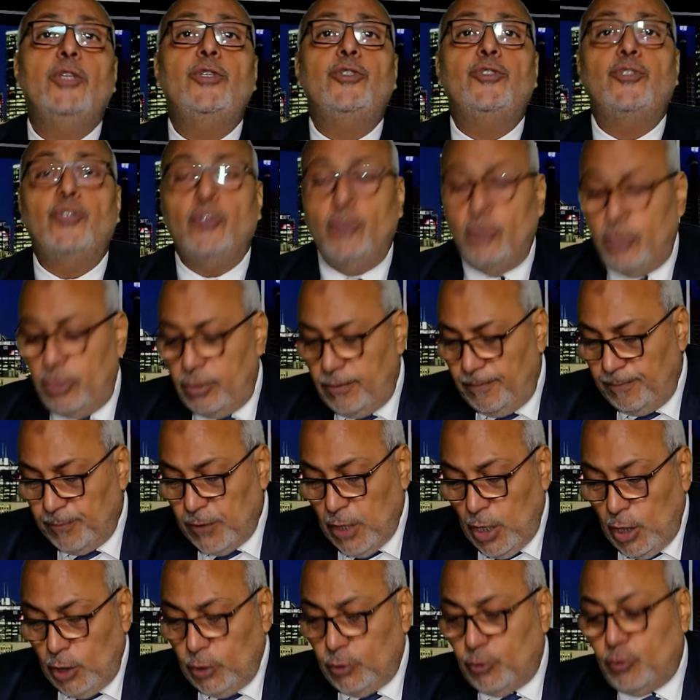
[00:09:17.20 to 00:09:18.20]
So
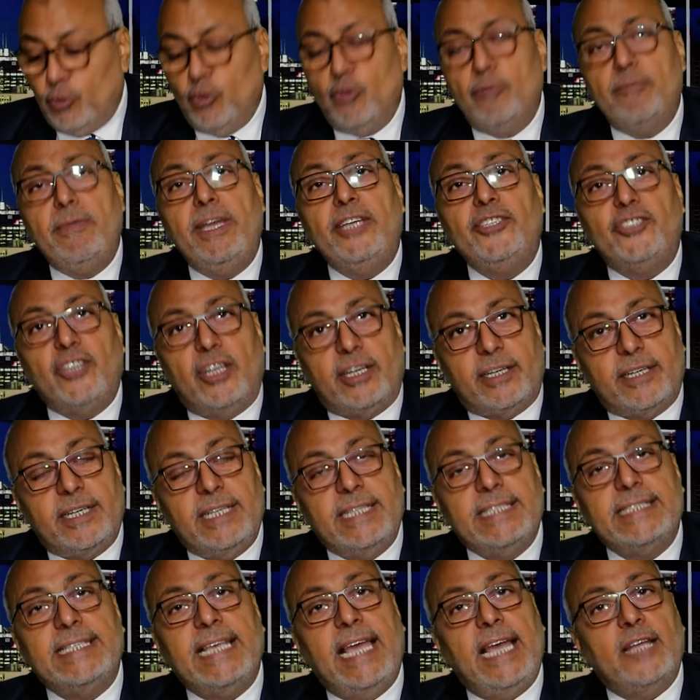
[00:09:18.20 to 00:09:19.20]
to
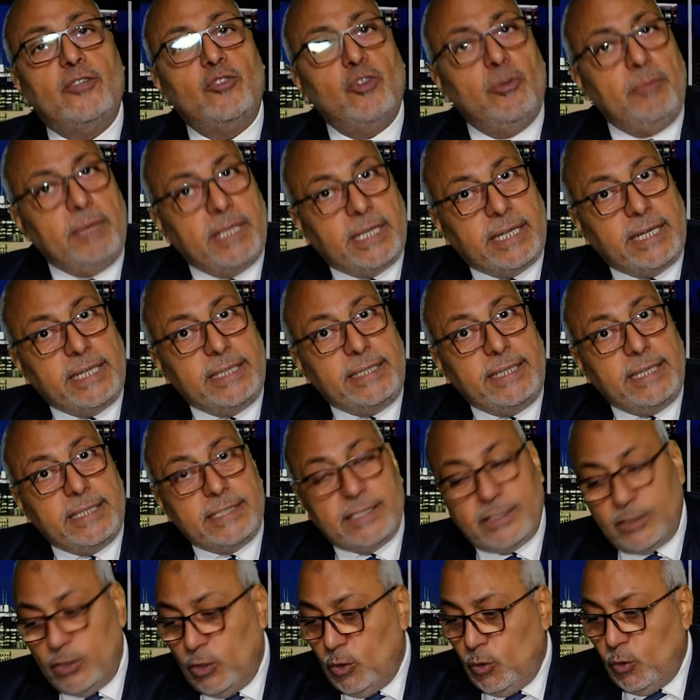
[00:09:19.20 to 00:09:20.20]
measure the atomic
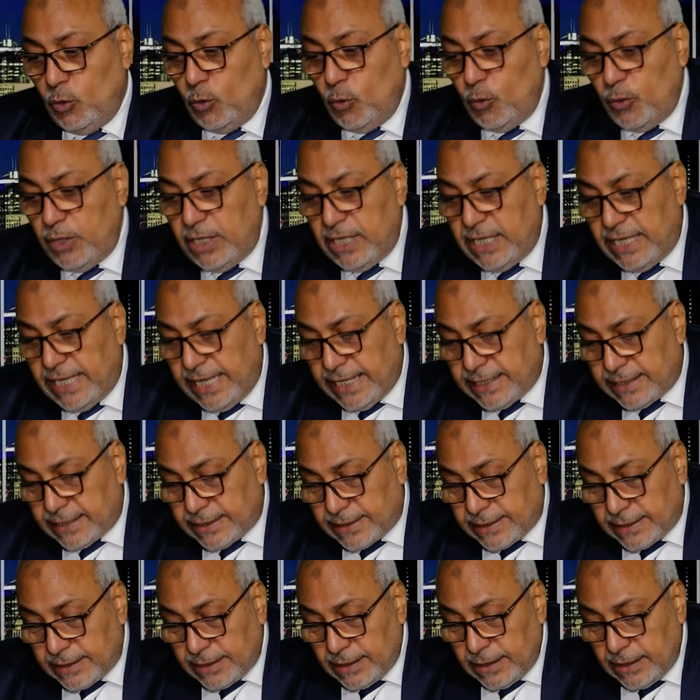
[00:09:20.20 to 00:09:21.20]
radius, we
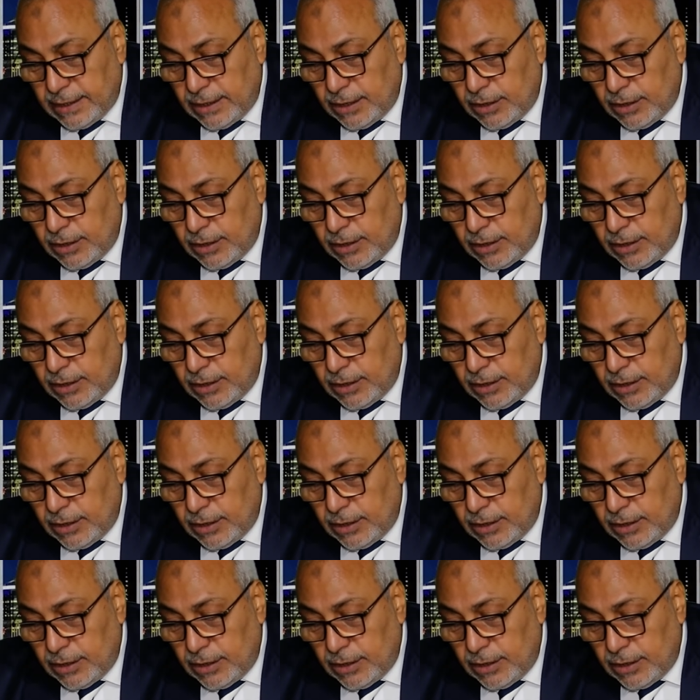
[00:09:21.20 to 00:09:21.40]
get